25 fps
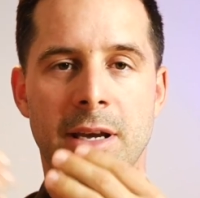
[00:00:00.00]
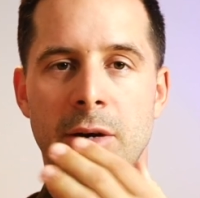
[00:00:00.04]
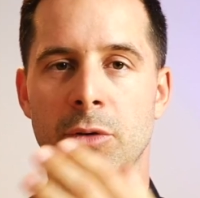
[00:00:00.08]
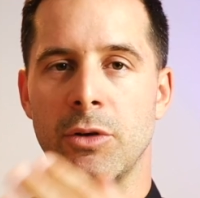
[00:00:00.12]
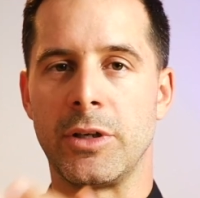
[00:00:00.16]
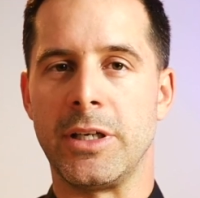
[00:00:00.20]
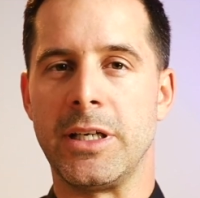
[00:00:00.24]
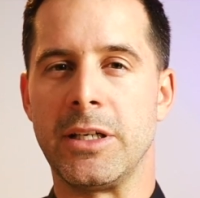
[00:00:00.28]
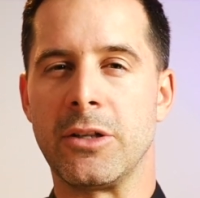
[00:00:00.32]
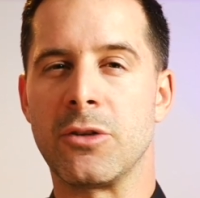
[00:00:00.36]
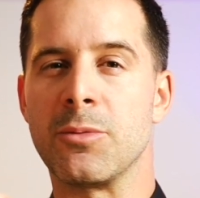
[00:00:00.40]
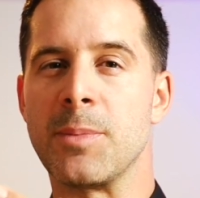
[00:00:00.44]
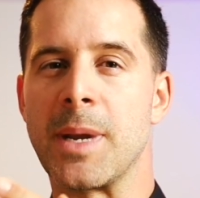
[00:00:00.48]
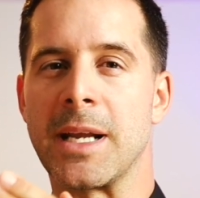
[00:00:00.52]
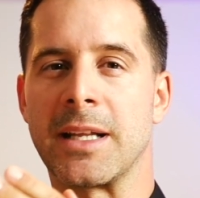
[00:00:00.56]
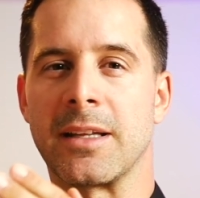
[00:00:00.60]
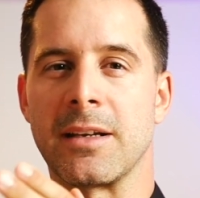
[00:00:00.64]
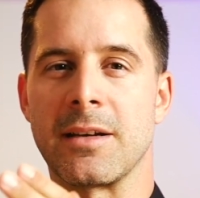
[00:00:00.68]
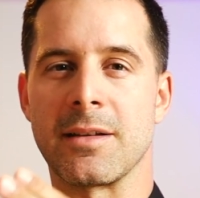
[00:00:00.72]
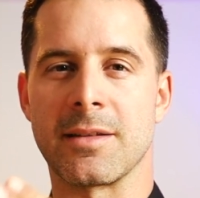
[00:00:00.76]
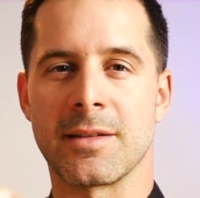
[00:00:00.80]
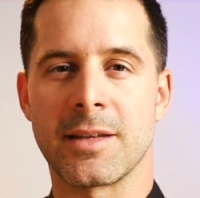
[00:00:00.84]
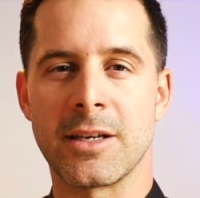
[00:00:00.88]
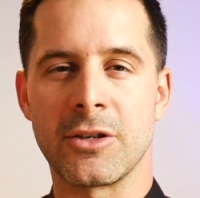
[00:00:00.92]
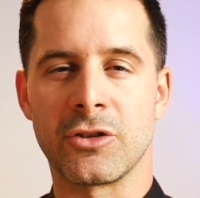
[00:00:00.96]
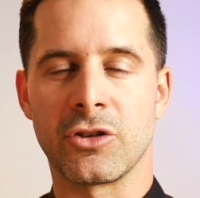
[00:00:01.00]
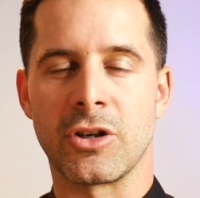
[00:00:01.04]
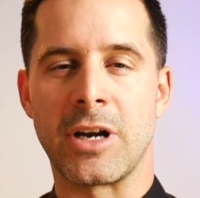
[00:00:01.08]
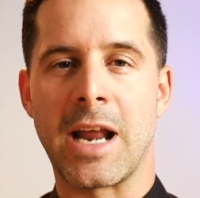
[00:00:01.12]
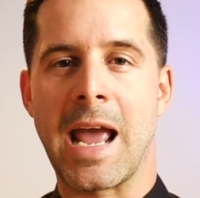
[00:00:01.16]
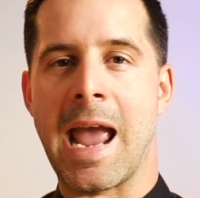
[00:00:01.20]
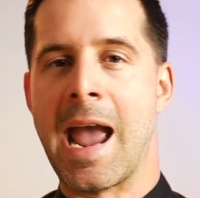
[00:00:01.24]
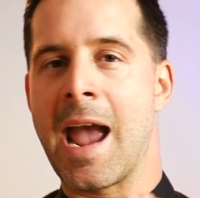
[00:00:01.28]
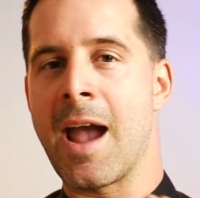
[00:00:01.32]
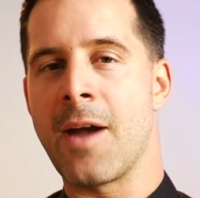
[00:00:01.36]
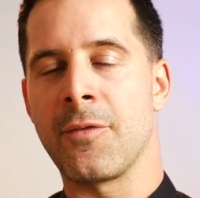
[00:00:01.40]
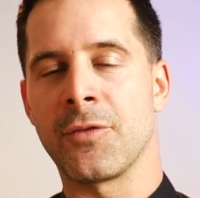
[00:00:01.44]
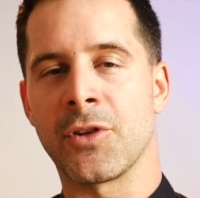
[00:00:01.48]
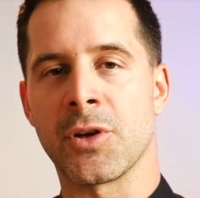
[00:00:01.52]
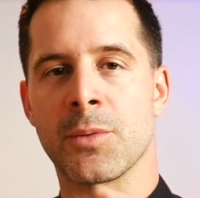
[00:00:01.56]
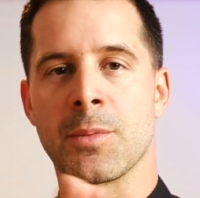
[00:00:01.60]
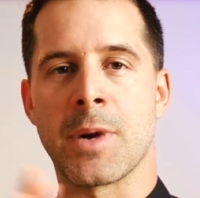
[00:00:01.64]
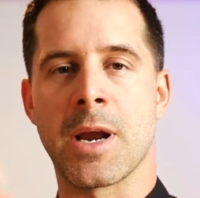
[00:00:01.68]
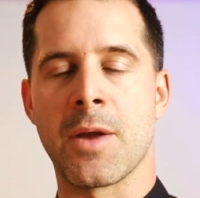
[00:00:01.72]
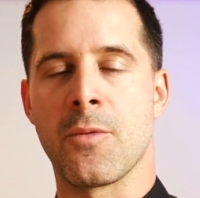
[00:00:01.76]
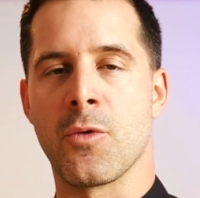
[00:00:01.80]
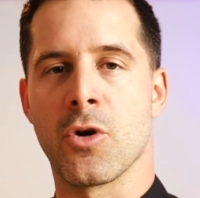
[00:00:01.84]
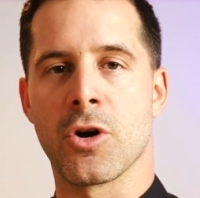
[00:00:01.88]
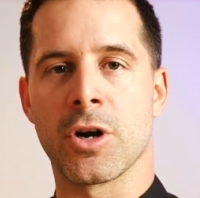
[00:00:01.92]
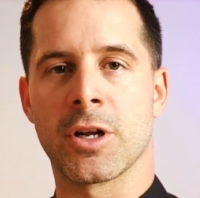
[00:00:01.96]
I only need to make the decision after
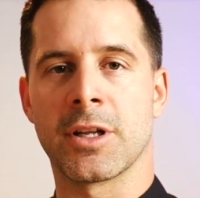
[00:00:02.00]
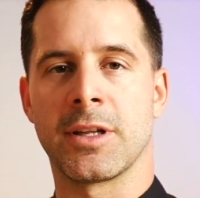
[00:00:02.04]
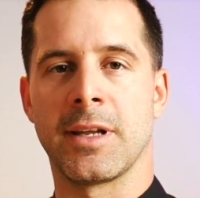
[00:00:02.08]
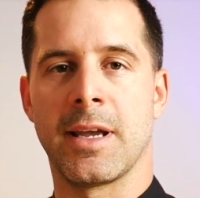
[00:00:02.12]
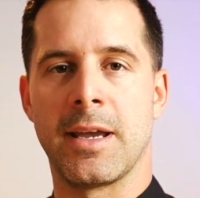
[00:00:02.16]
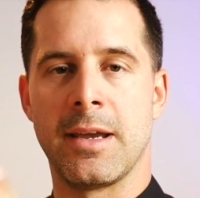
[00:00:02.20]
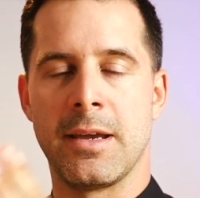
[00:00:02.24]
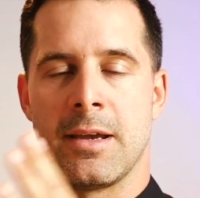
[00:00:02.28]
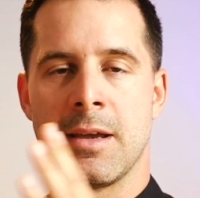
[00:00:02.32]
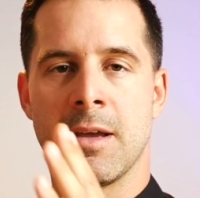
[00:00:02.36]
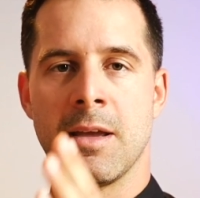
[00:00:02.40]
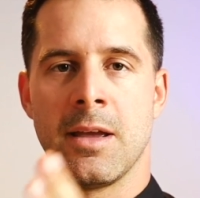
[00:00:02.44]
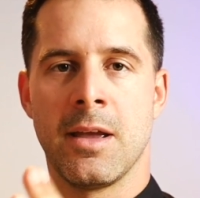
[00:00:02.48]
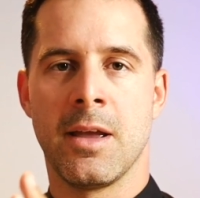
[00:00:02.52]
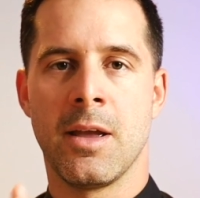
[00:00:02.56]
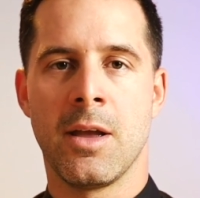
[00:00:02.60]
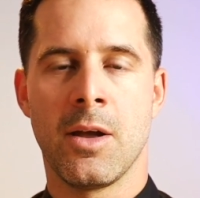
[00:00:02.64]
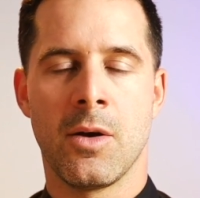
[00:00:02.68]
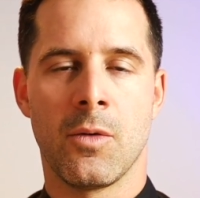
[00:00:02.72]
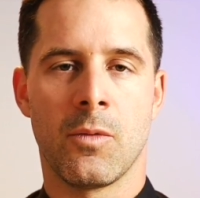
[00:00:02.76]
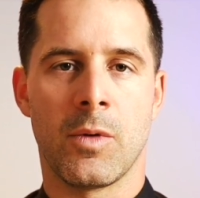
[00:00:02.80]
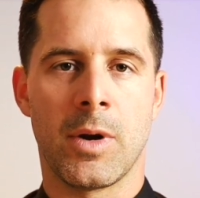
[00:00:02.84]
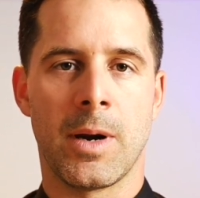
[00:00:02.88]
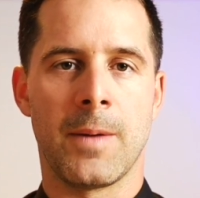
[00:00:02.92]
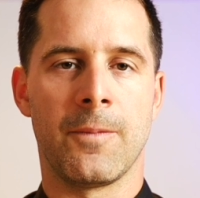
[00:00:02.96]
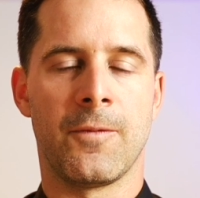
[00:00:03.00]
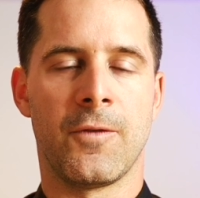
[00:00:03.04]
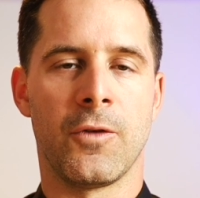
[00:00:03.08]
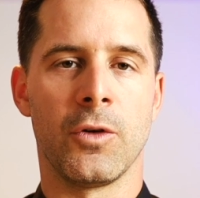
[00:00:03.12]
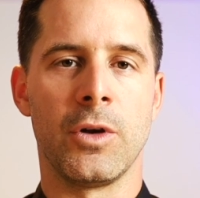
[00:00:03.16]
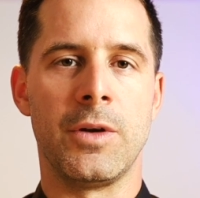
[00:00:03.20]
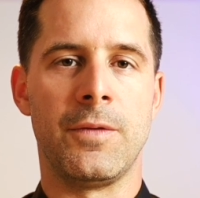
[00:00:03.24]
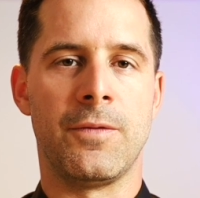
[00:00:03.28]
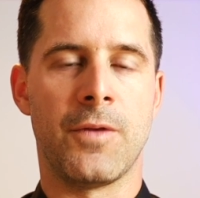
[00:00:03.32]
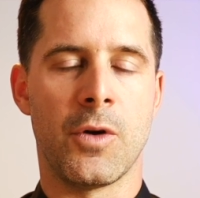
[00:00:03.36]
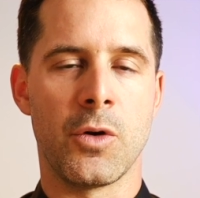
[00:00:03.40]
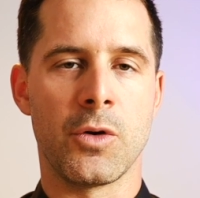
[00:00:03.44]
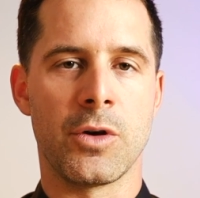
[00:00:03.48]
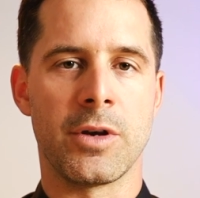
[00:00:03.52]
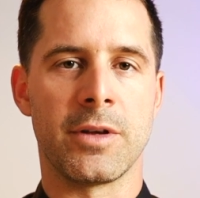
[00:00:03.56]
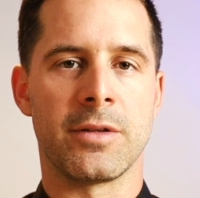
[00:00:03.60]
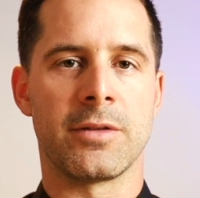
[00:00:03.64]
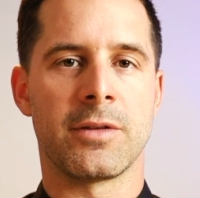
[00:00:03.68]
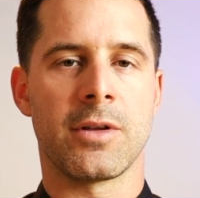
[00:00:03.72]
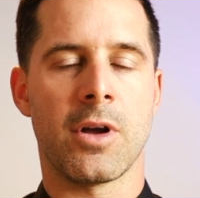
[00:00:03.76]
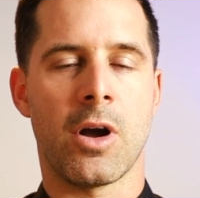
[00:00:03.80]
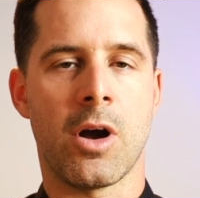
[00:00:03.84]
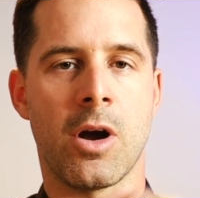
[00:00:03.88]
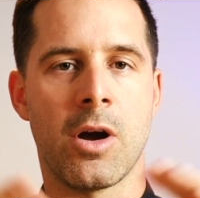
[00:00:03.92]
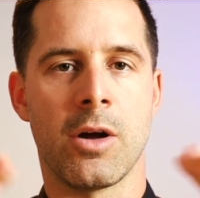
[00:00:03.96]
my workday when I'm fully
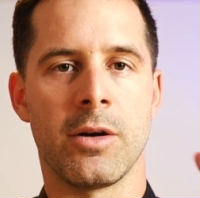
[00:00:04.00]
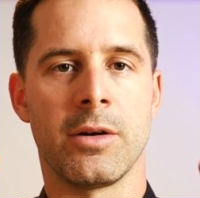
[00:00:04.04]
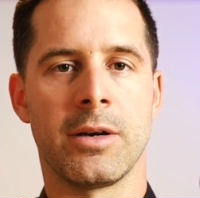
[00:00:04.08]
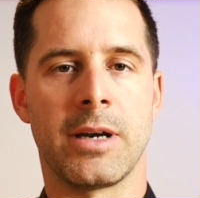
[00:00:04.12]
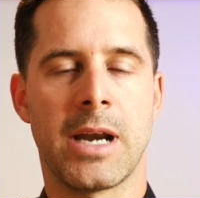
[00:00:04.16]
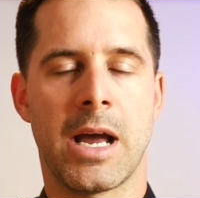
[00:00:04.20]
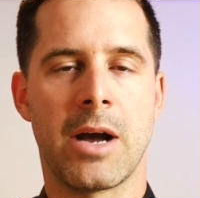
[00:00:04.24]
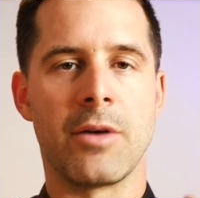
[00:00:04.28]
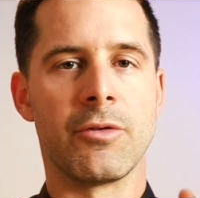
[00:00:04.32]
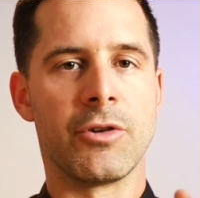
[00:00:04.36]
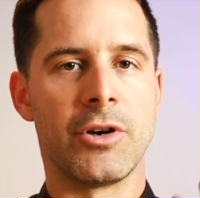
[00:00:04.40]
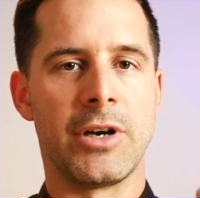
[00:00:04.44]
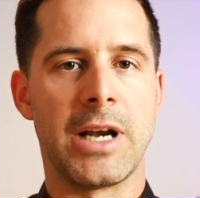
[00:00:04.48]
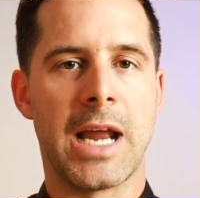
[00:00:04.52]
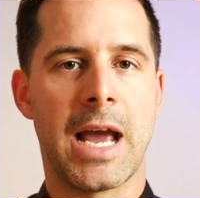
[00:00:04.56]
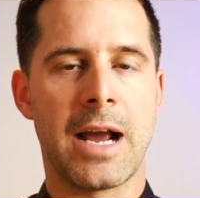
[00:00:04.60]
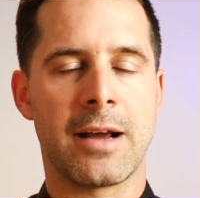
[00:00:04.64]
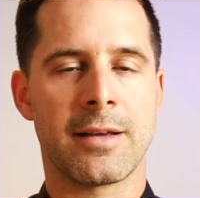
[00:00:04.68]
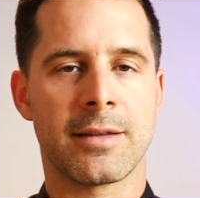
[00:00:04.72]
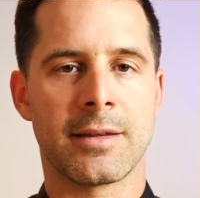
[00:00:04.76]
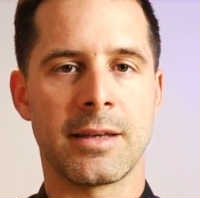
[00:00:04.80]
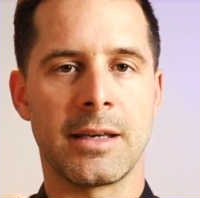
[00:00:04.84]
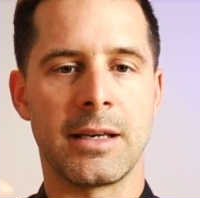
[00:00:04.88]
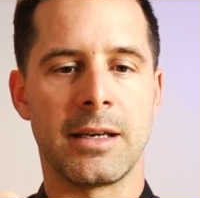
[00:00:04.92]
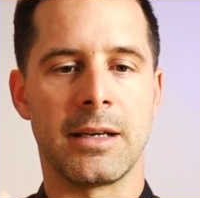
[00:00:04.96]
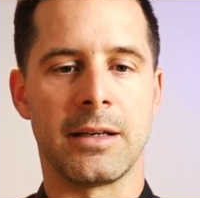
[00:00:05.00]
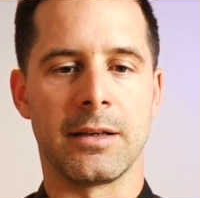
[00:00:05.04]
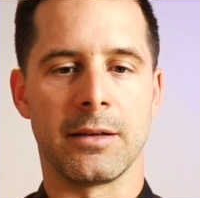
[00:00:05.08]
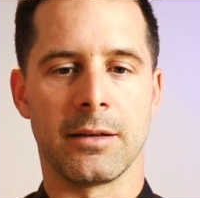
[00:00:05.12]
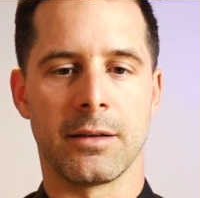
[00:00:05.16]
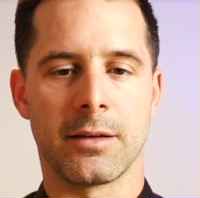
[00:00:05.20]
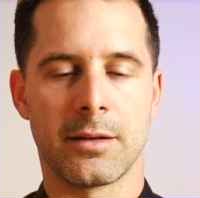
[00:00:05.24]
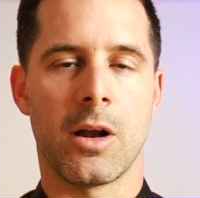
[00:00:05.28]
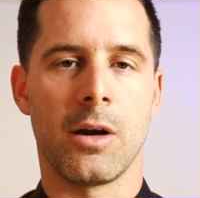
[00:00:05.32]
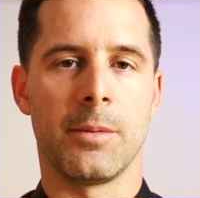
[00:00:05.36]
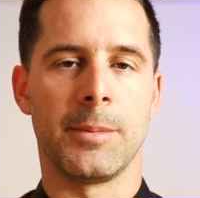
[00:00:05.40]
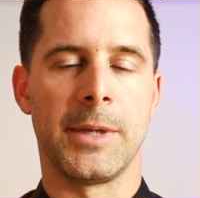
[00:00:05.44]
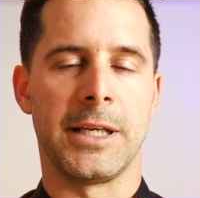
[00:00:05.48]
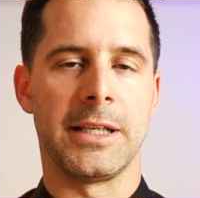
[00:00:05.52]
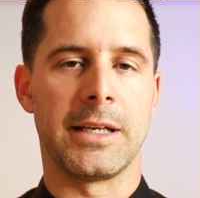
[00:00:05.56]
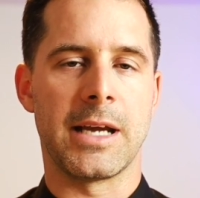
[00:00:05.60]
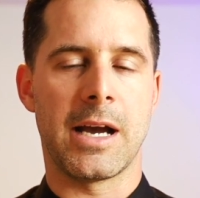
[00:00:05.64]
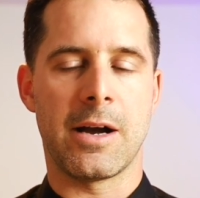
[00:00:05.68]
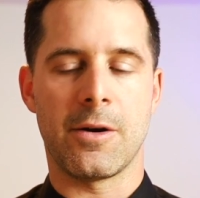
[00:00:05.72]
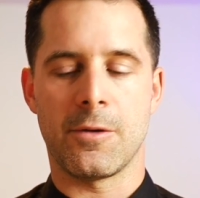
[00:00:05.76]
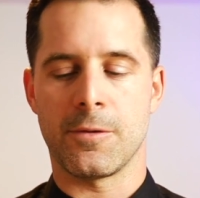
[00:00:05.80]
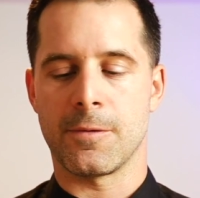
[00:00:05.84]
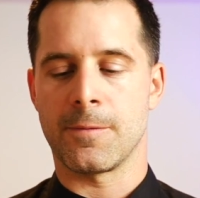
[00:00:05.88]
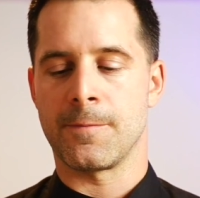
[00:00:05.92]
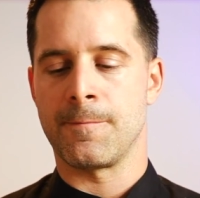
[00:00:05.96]
focused on now relaxing and calming
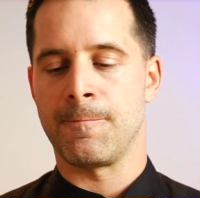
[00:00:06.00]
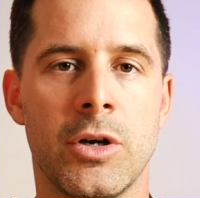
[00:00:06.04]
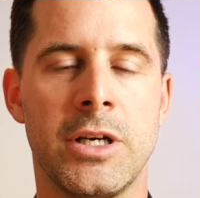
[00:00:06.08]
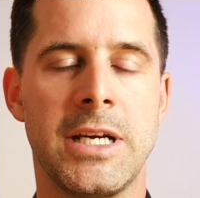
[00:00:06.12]
down.